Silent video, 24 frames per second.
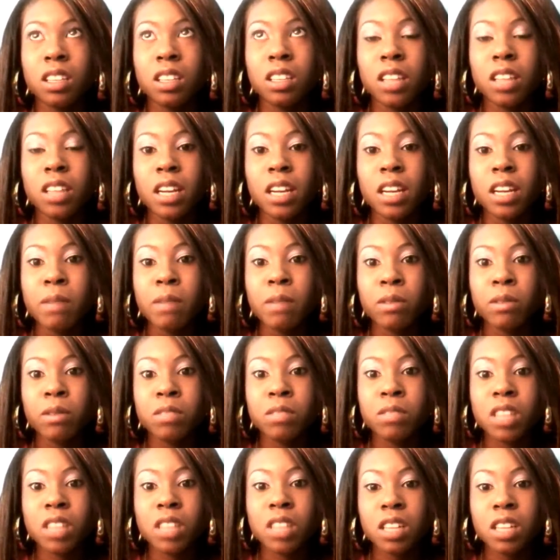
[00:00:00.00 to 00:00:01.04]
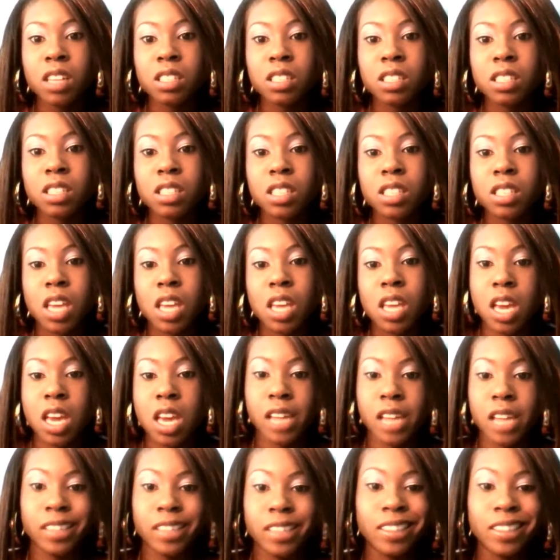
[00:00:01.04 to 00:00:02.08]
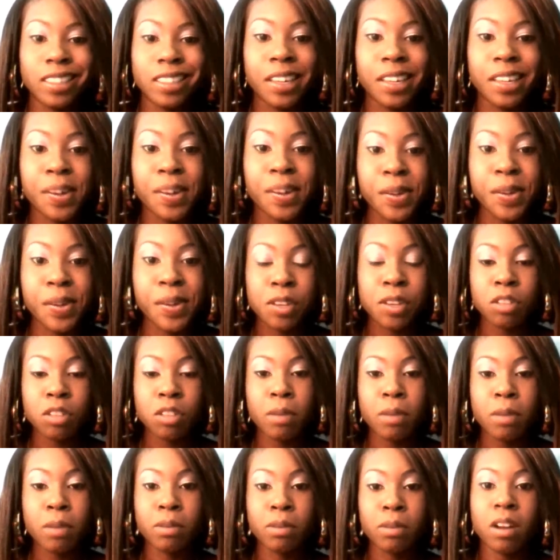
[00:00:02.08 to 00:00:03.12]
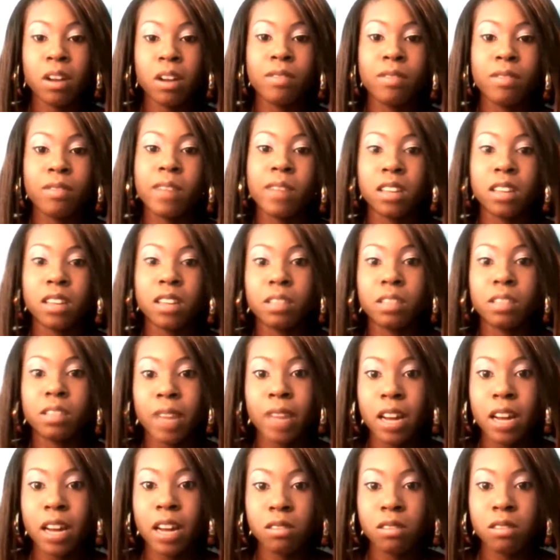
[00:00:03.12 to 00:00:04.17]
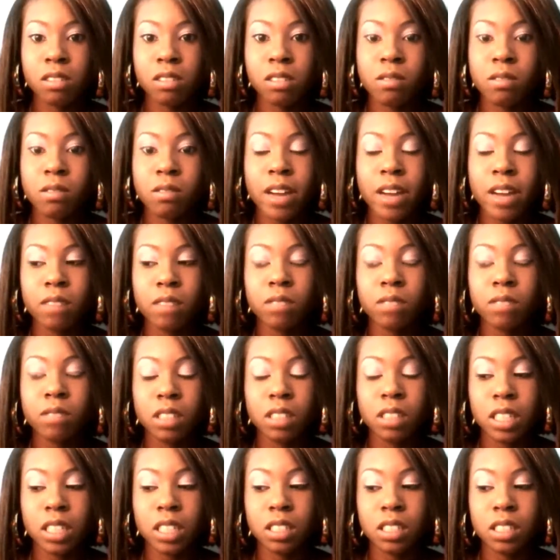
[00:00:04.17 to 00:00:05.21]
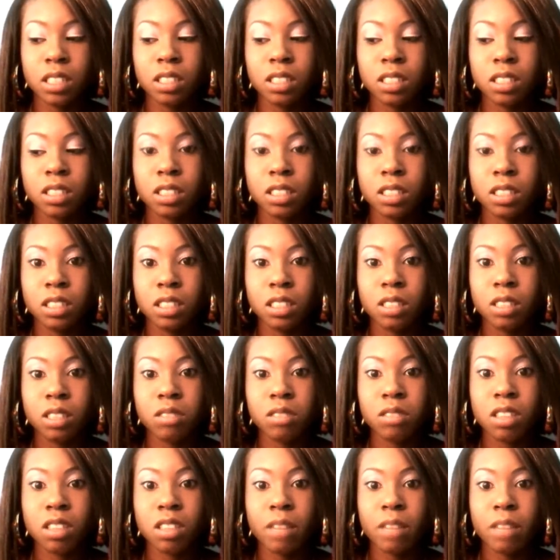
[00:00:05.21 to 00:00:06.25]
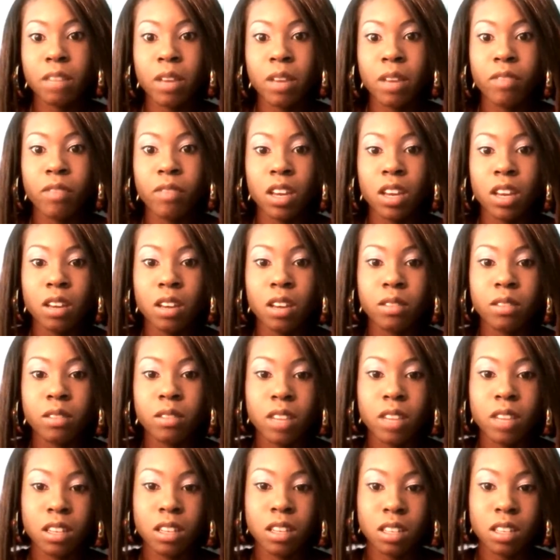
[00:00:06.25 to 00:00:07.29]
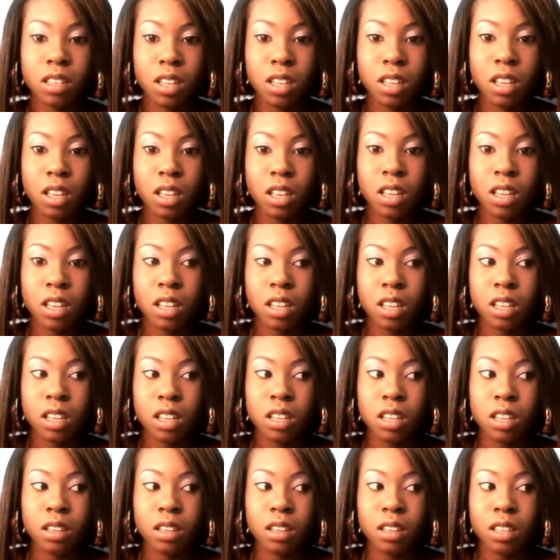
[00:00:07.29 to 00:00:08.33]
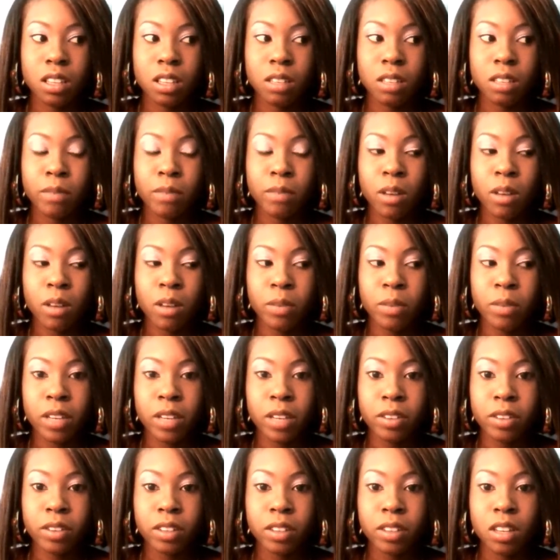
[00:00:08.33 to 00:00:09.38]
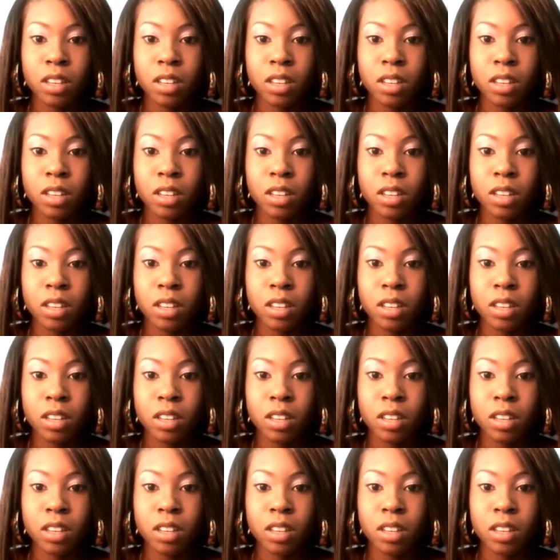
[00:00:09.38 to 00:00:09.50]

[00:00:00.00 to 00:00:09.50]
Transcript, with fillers: The lighting in my room sucks, and usually people are everywhere else in my house, so I don't want to like go sit there and make a video and be all weird.